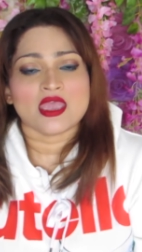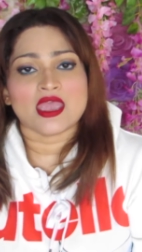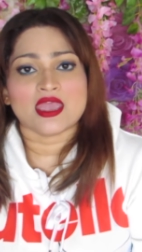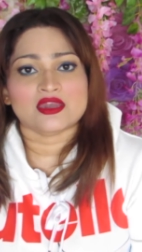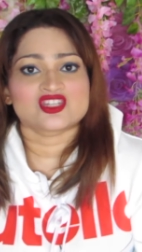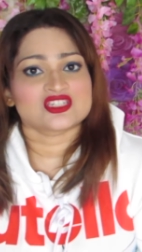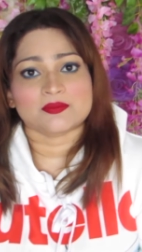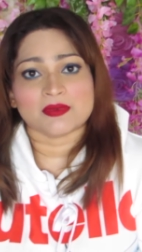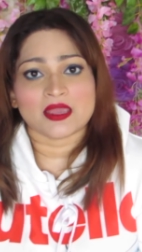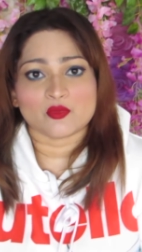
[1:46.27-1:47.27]
and just
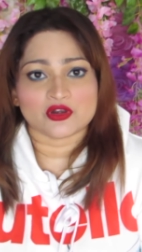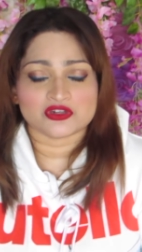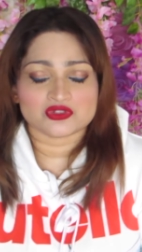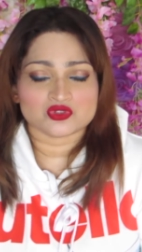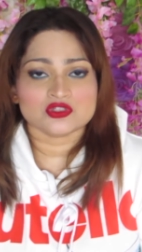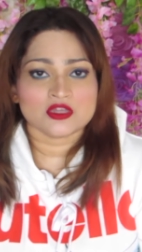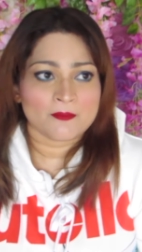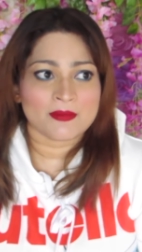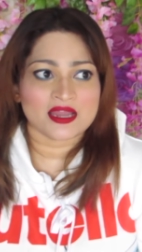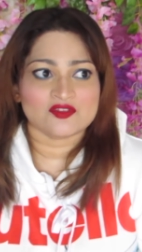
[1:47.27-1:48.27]
apply potato juice.
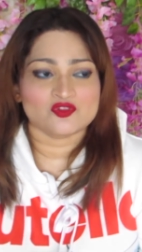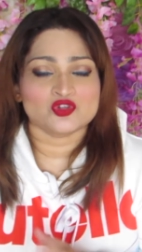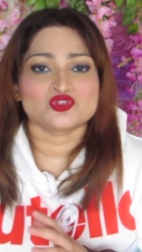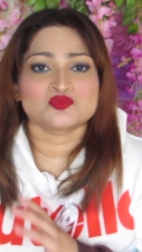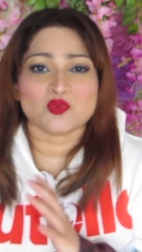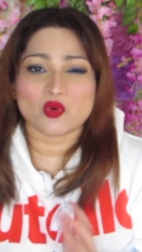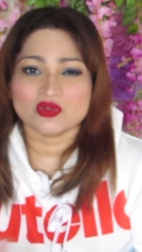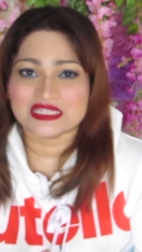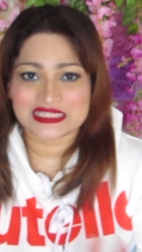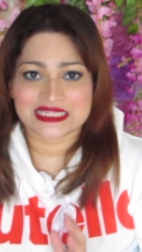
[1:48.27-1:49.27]
But if you use
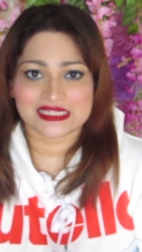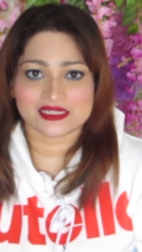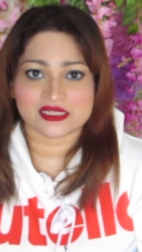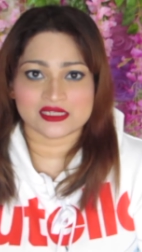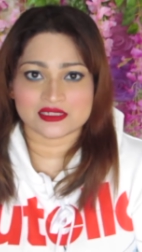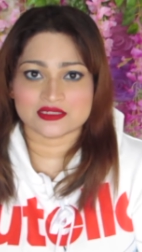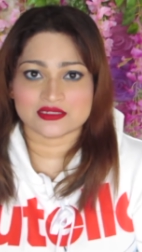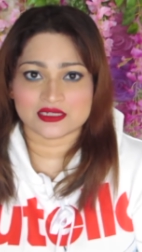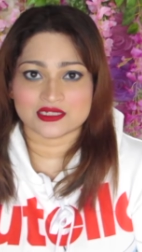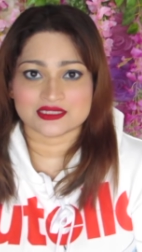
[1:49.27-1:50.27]
both these
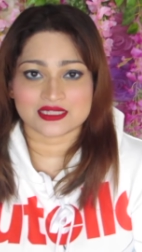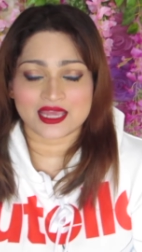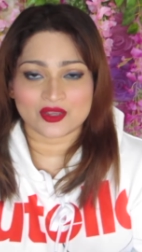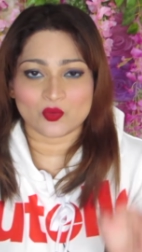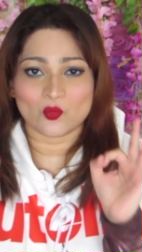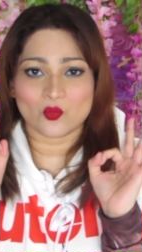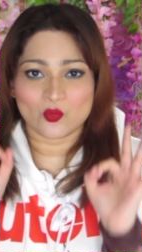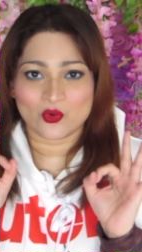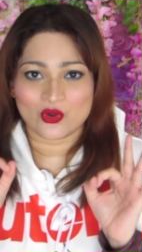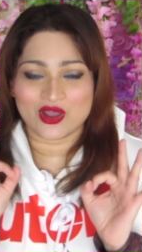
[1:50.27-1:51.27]
ingredients, it's like,
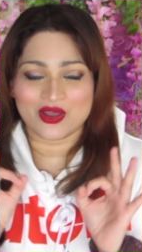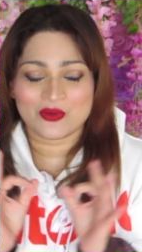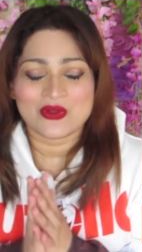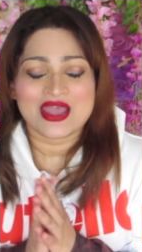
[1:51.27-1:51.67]
wow.